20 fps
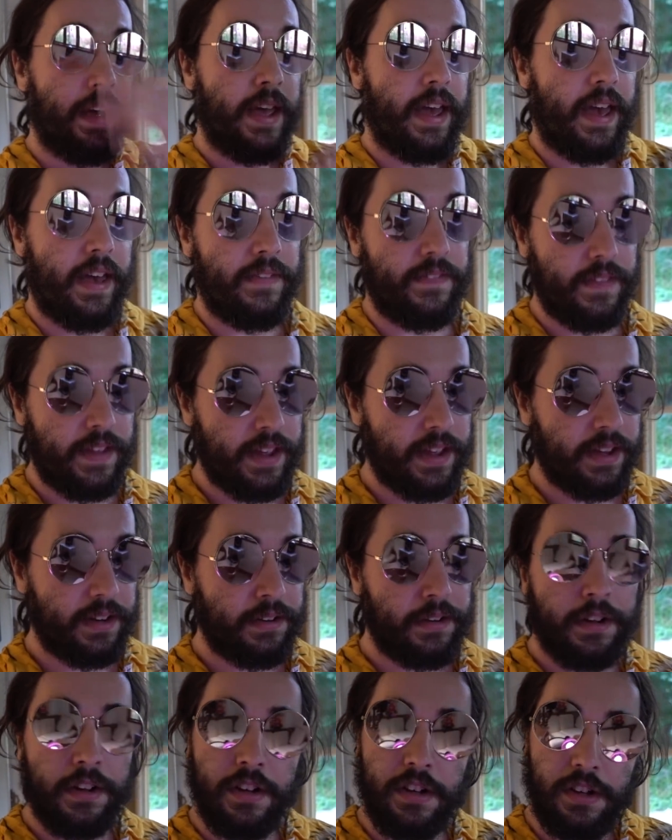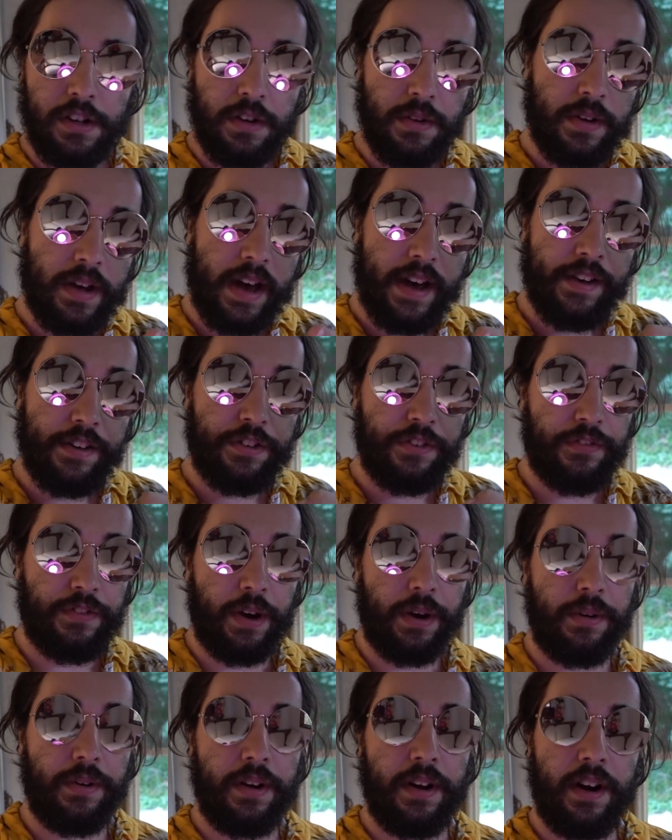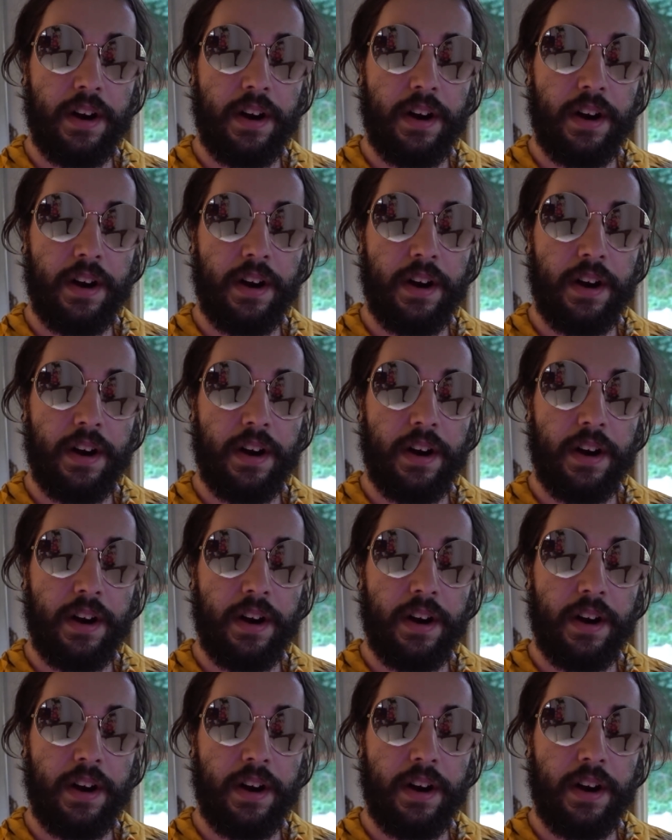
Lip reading: and then you guys vote